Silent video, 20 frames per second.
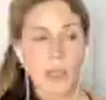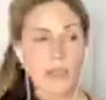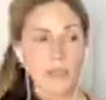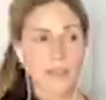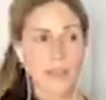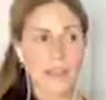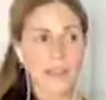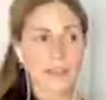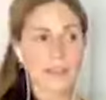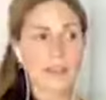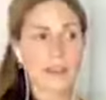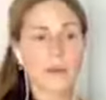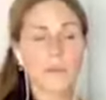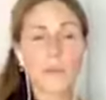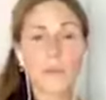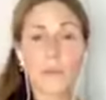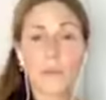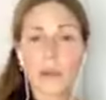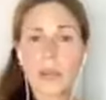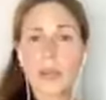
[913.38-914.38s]
They
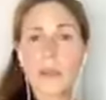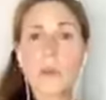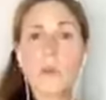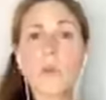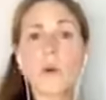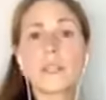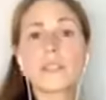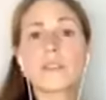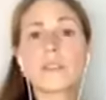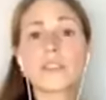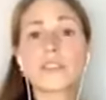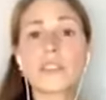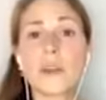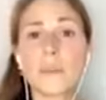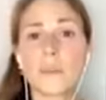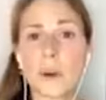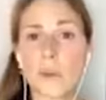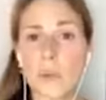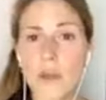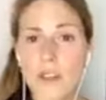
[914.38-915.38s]
really want to
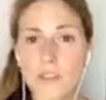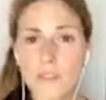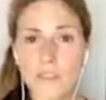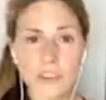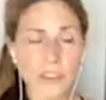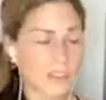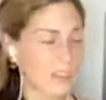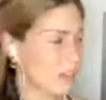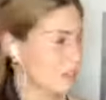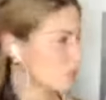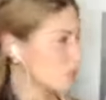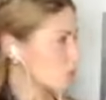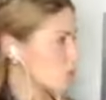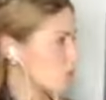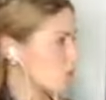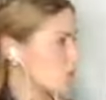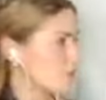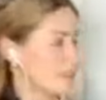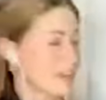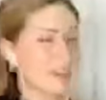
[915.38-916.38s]
step away from that.
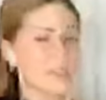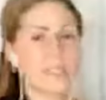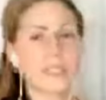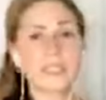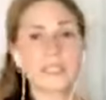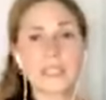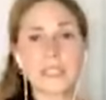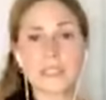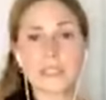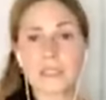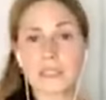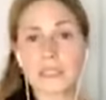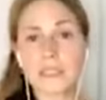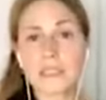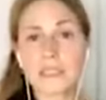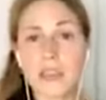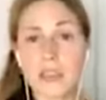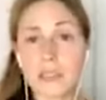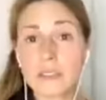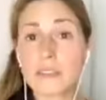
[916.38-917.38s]
So they see
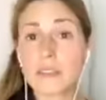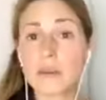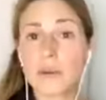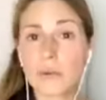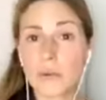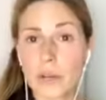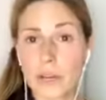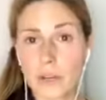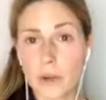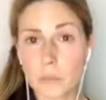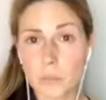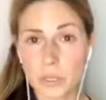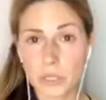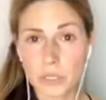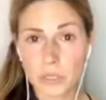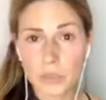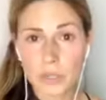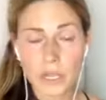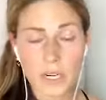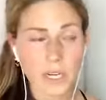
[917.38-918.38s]
this as a great
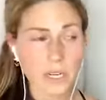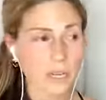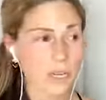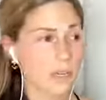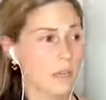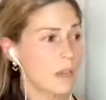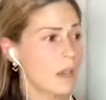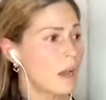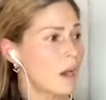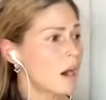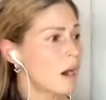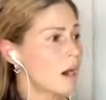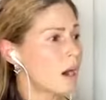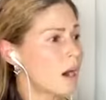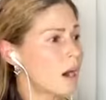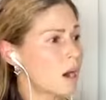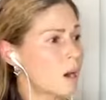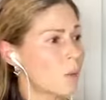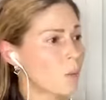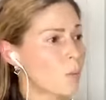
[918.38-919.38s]
opportunity.
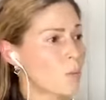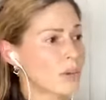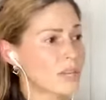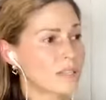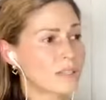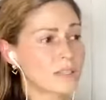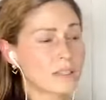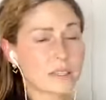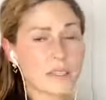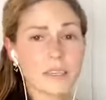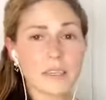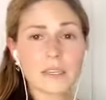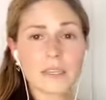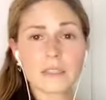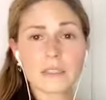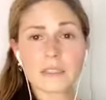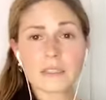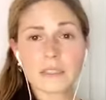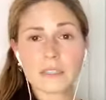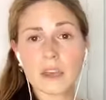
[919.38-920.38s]
We
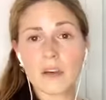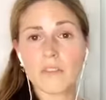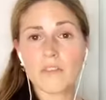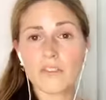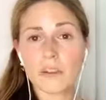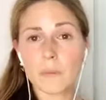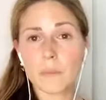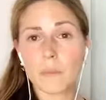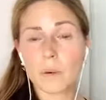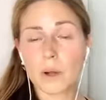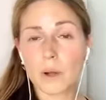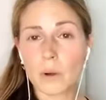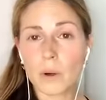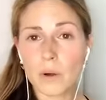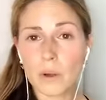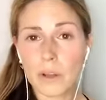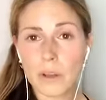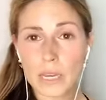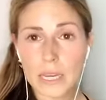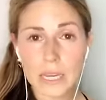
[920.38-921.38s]
see
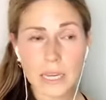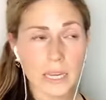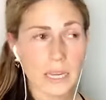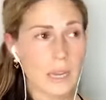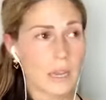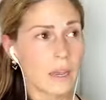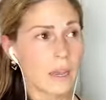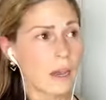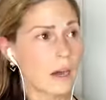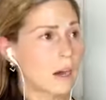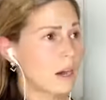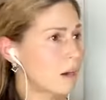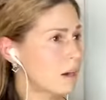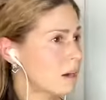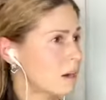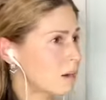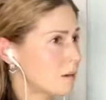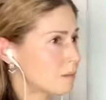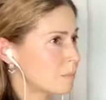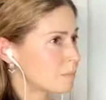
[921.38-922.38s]
self-employed
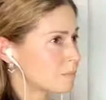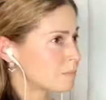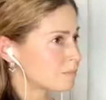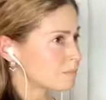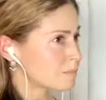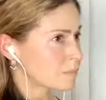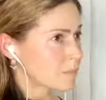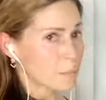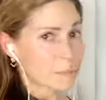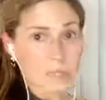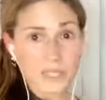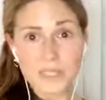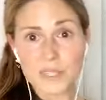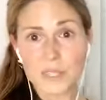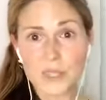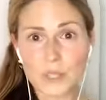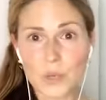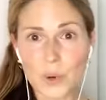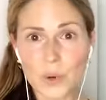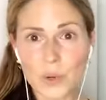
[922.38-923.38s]
business